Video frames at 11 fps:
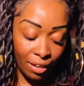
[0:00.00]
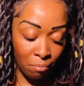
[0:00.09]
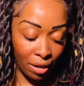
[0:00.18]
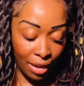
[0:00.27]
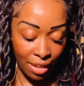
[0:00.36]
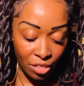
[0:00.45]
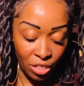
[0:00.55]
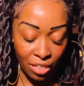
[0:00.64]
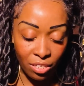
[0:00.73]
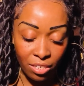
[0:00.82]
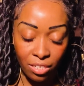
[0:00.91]
my energy
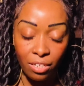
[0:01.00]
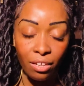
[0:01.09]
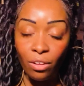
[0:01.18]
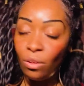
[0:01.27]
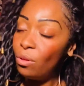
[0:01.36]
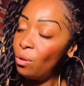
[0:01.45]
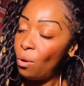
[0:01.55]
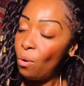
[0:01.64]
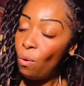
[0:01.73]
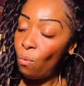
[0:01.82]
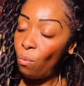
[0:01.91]
is just,
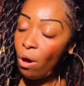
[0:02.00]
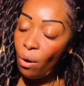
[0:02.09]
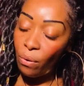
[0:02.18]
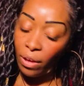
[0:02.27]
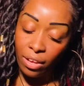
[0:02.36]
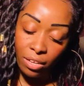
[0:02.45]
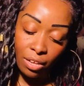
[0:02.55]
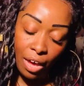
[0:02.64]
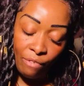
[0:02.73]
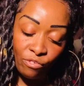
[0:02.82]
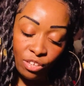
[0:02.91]
woo,
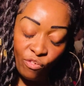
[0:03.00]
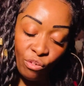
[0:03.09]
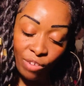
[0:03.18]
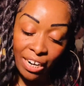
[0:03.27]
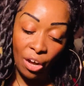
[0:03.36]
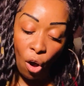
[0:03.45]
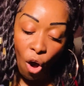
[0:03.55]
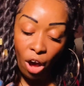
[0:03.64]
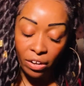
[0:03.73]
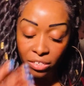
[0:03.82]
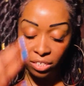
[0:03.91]
I just feel really
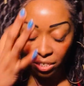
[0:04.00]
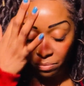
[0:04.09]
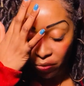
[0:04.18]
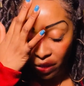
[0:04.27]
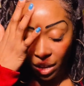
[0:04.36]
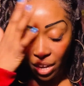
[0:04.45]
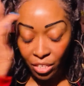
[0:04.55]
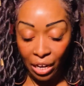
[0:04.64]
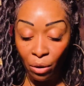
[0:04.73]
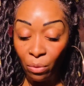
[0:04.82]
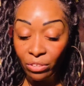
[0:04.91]
hot. So
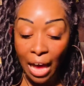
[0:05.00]
I don't know what's